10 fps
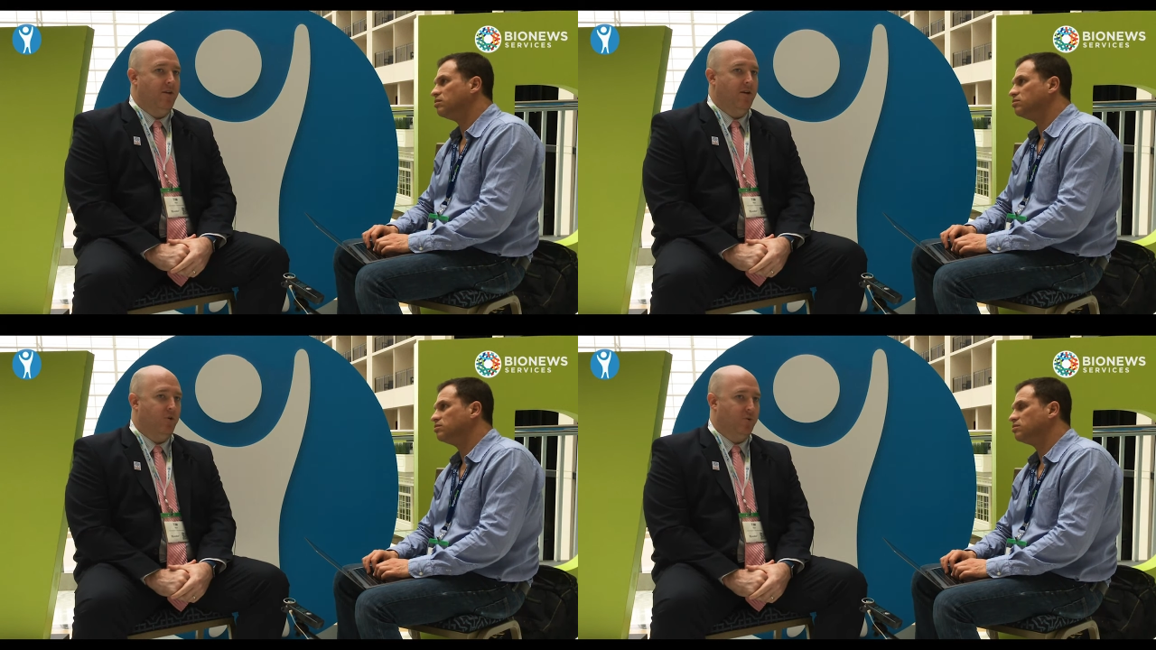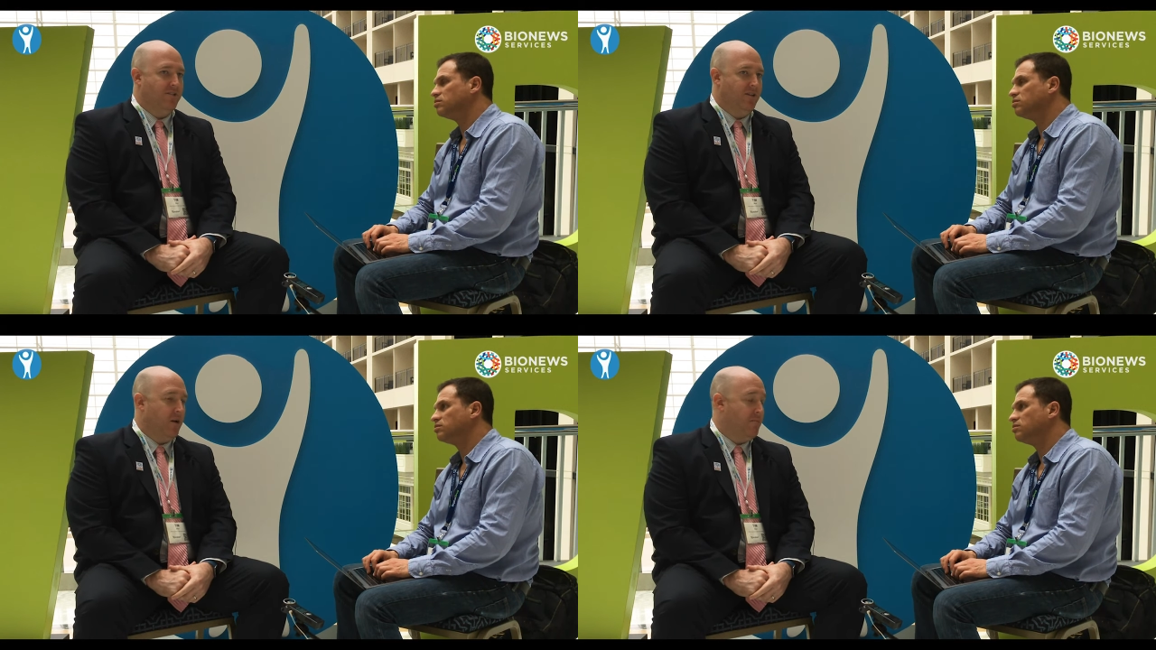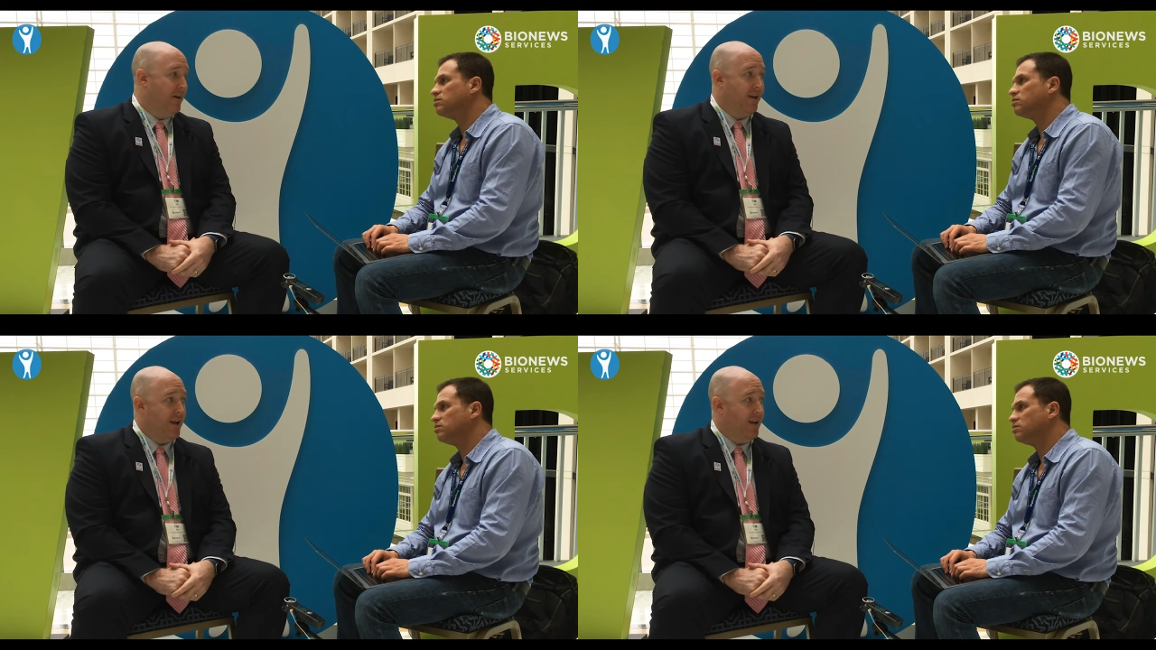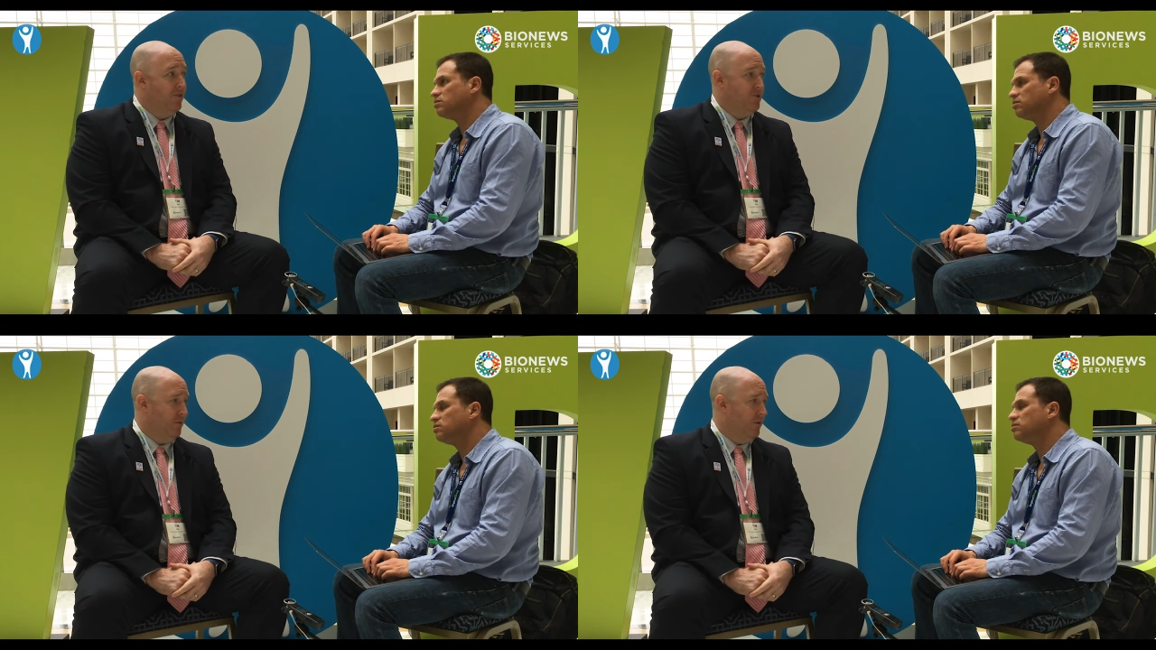Speaker 1: increasing their Medicaid
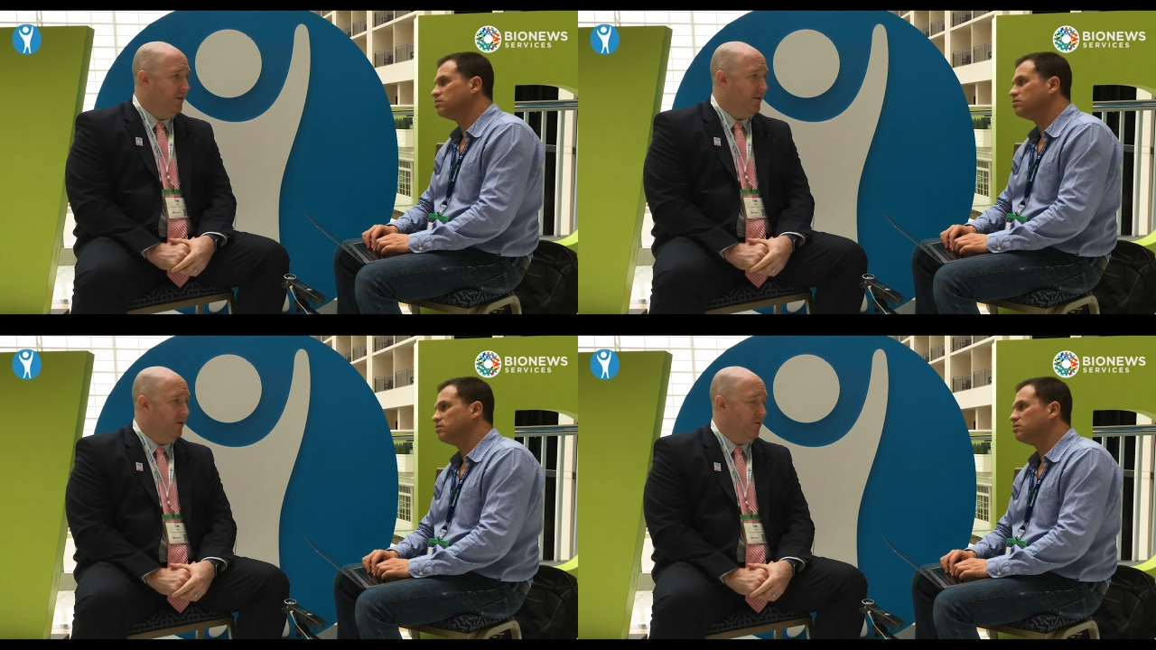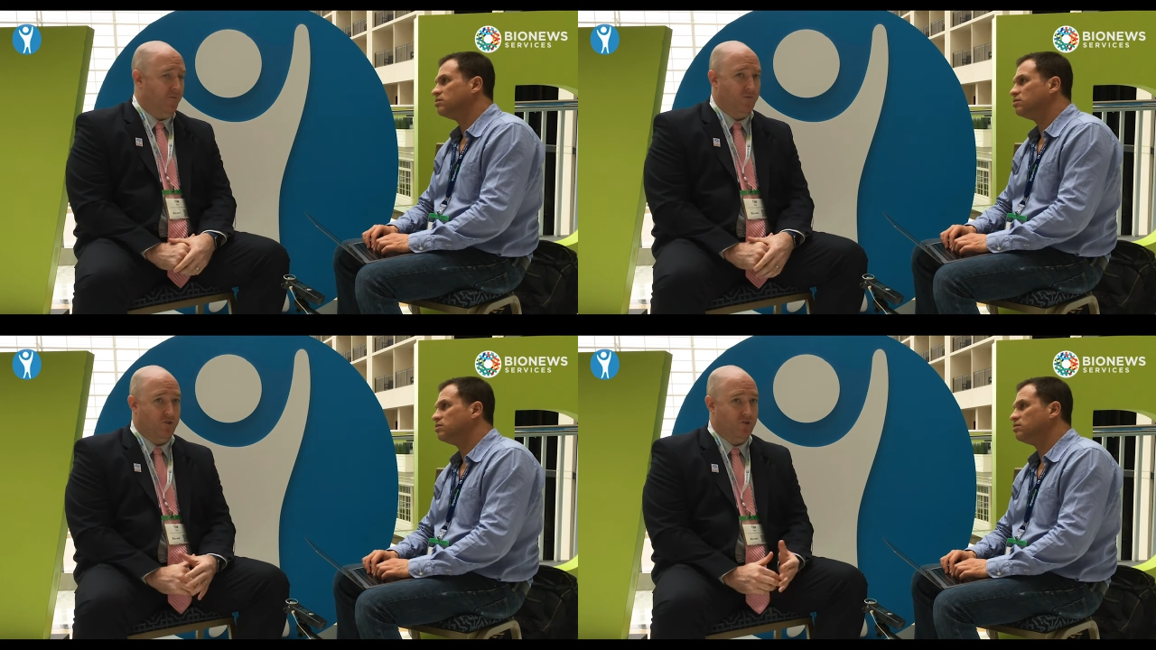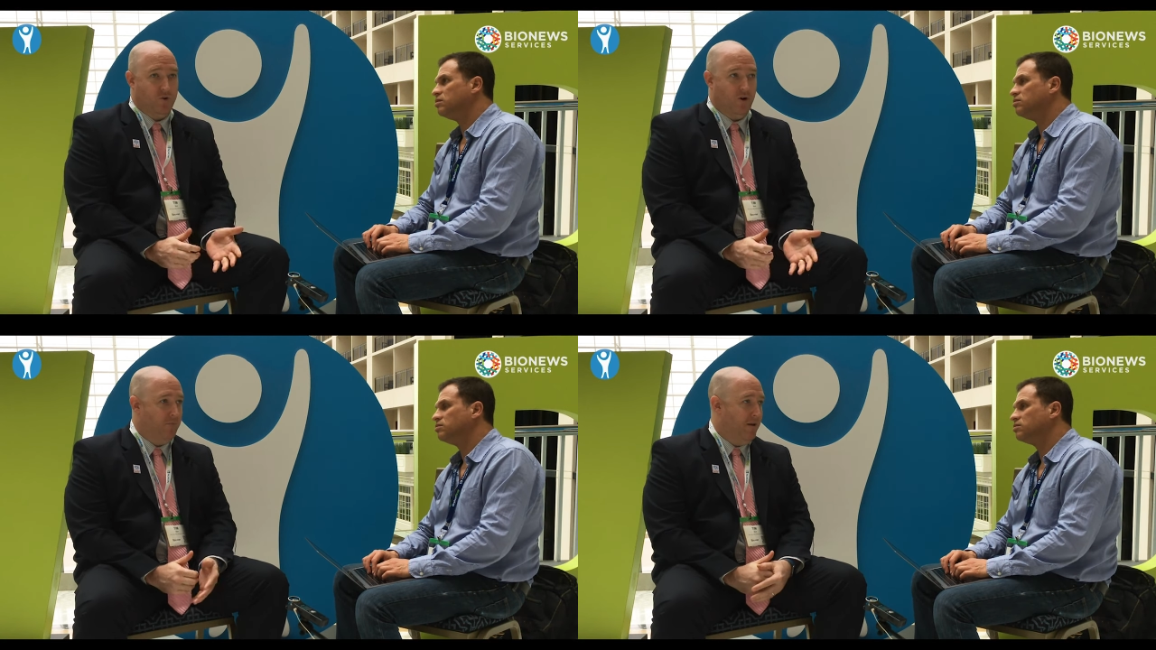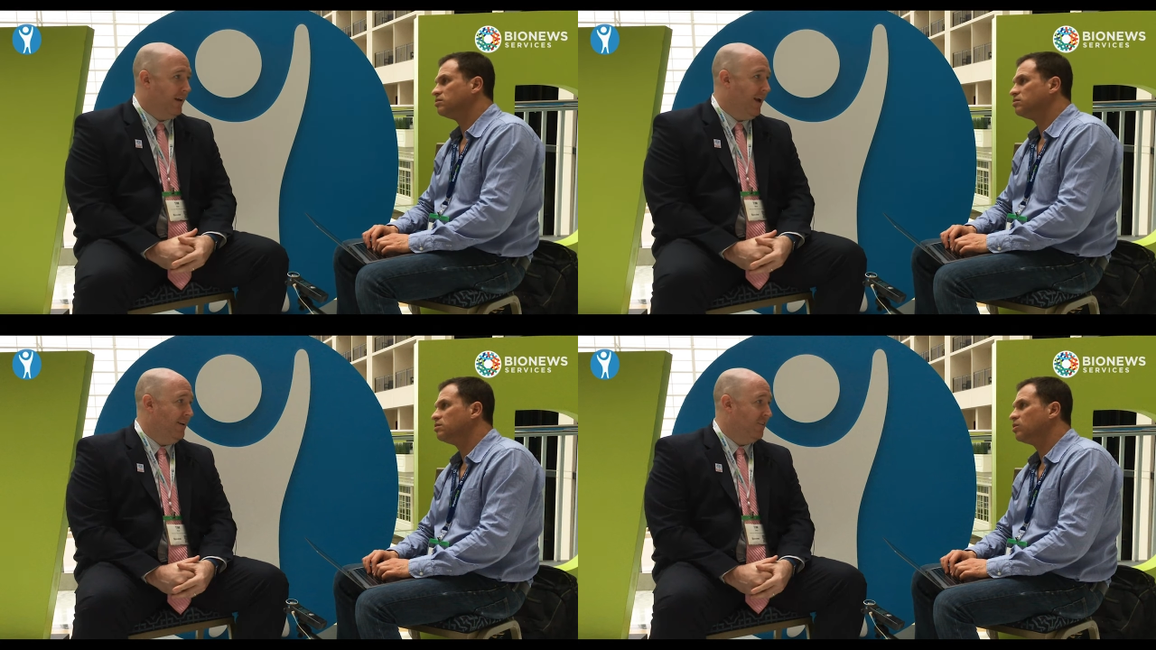eligibility, the so called
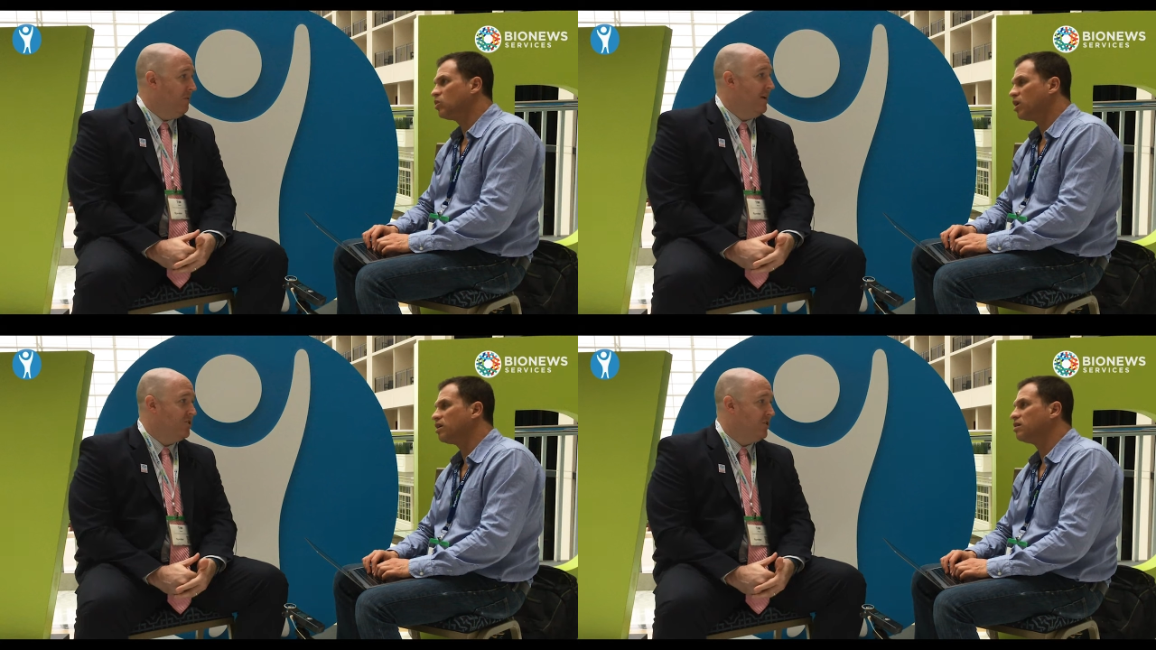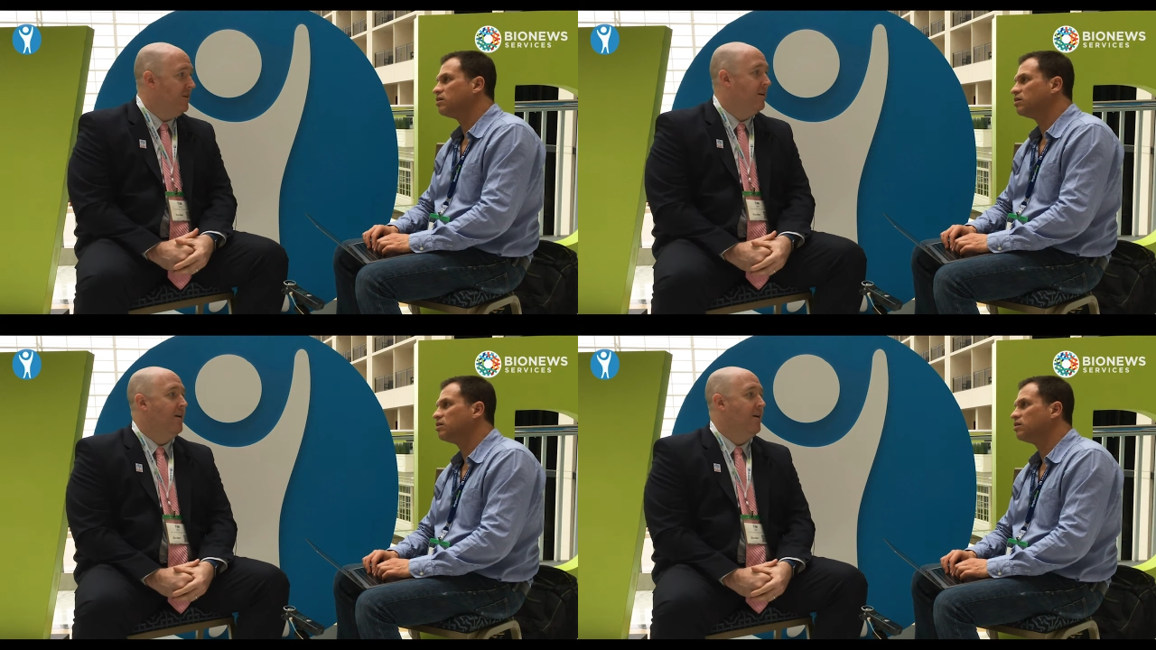Medicaid expansion.